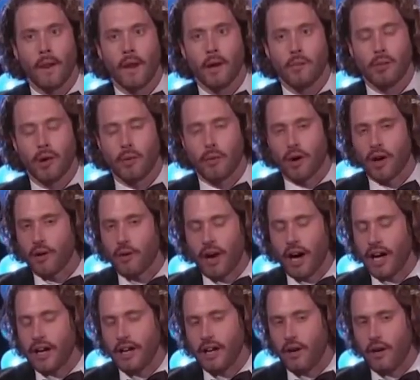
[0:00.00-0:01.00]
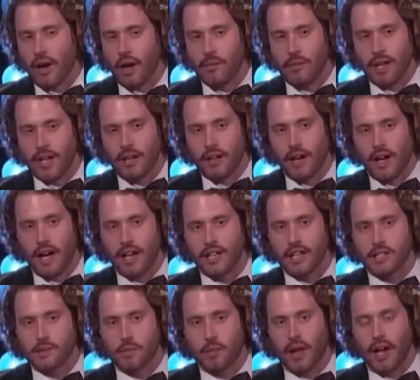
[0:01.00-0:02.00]
But what do I know? I mean, I
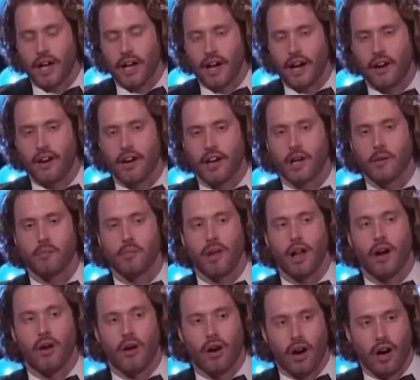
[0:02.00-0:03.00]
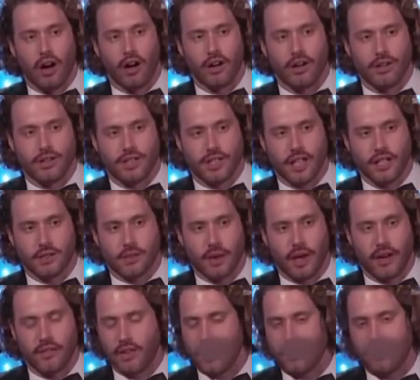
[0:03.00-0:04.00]
just play an arrogant blowhard who says
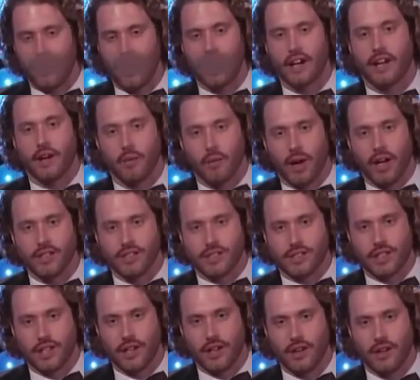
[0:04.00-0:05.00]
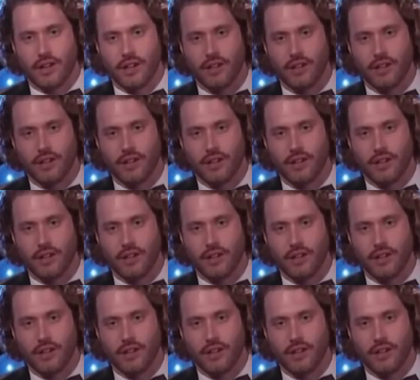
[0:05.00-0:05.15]
whatever the he wants to.